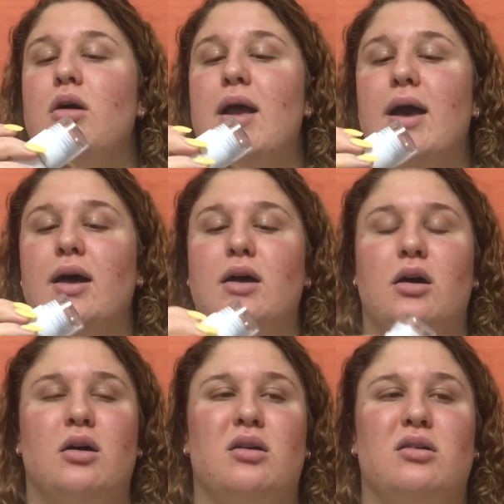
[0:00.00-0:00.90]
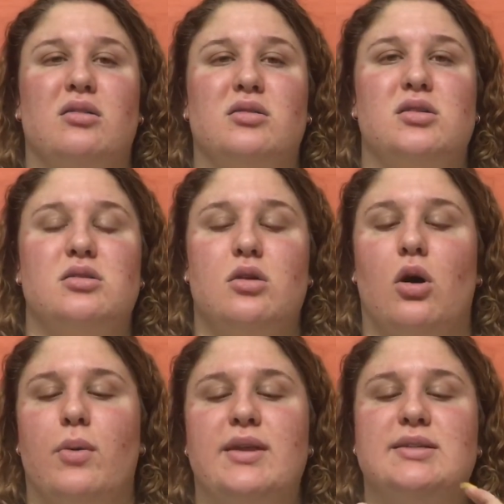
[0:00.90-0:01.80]
And
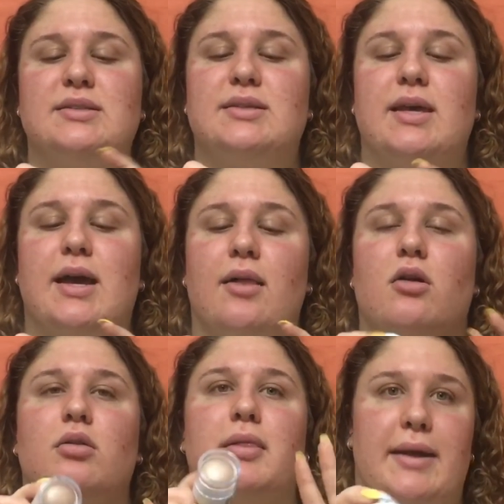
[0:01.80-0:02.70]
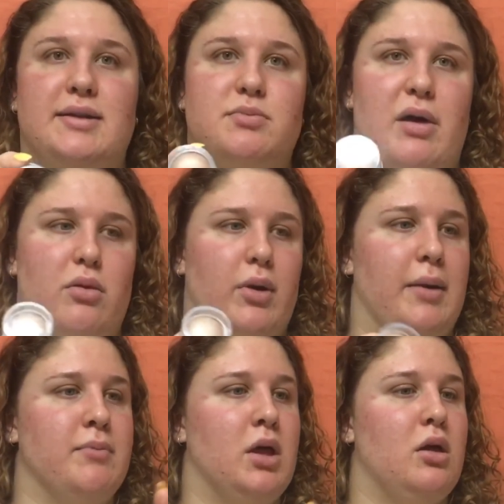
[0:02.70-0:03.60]
oh, this is the color Lit, by the
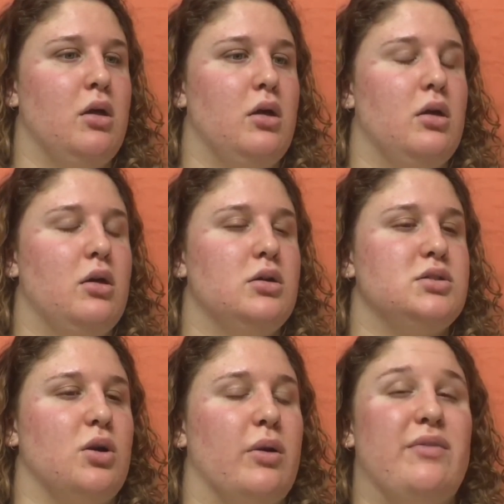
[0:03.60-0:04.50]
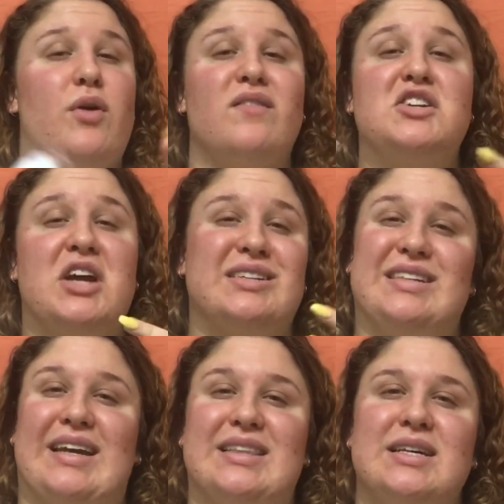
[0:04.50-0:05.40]
way. So if you have the chance to
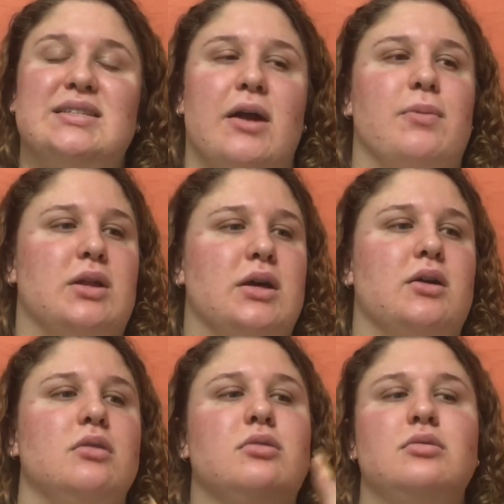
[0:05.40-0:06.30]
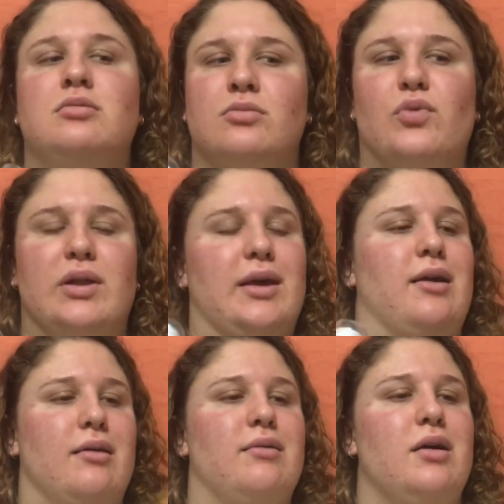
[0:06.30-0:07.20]
get this, I really,
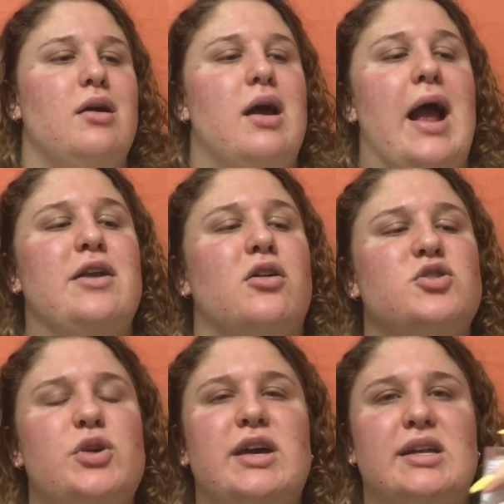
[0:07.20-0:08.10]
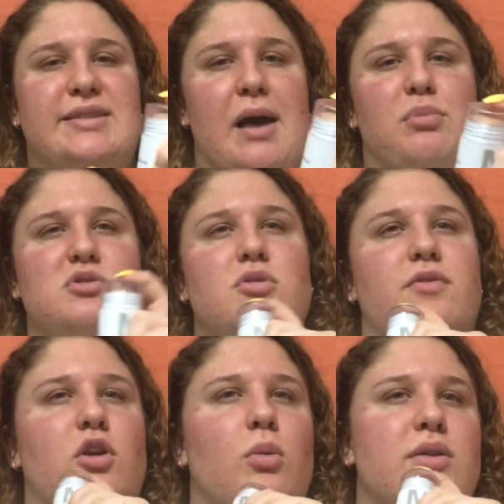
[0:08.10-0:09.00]
and also you can get samples. So if
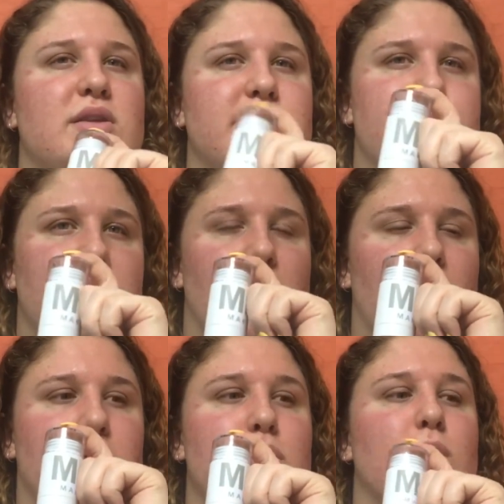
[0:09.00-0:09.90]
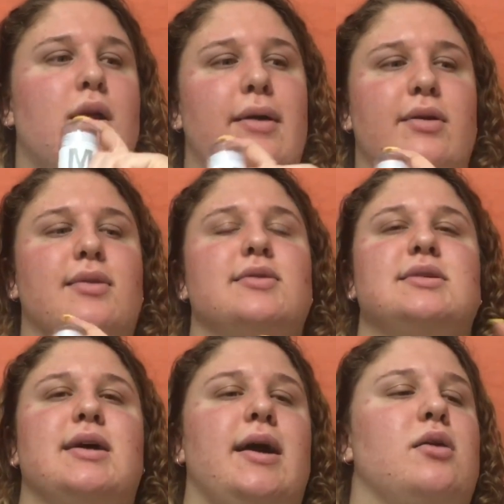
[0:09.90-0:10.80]
you don't want this big honking one, I think there's a
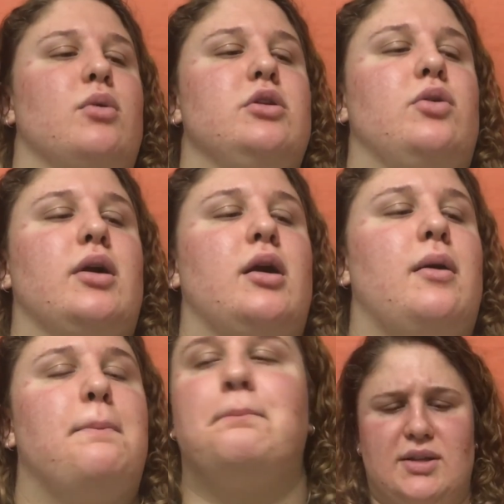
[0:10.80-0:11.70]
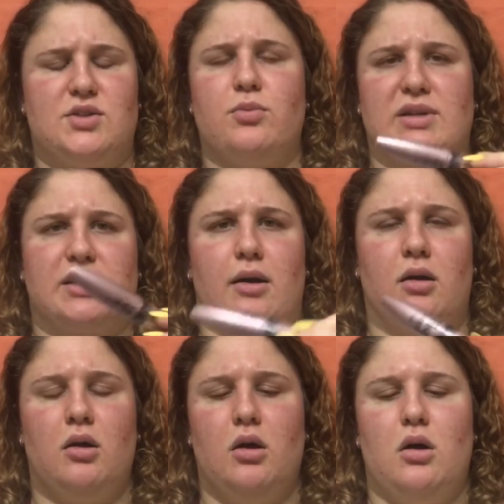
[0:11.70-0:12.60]
tiny one you can get. Let's do
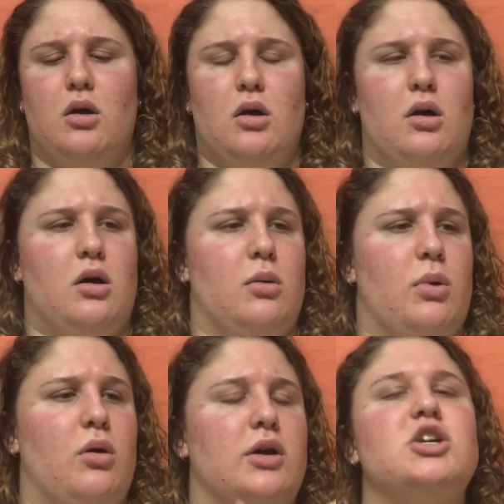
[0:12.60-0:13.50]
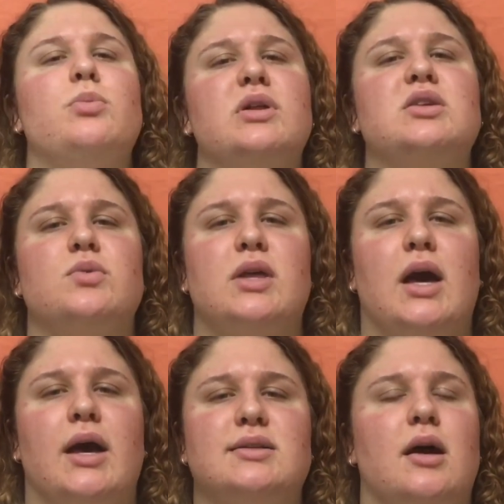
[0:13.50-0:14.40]
mascara. I should have put this with the
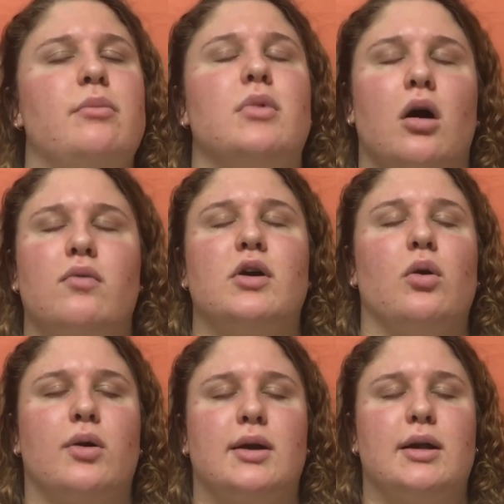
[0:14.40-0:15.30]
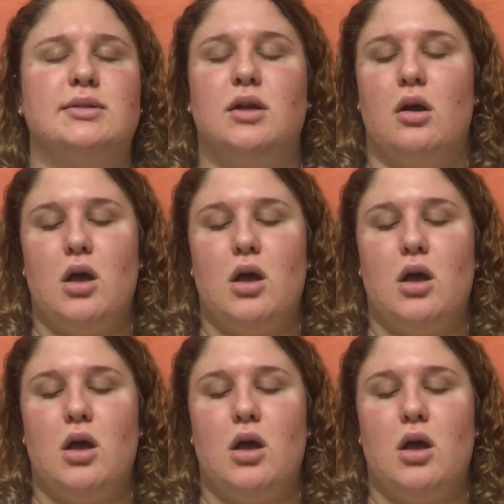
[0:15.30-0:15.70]
eyes. I'm not very organized.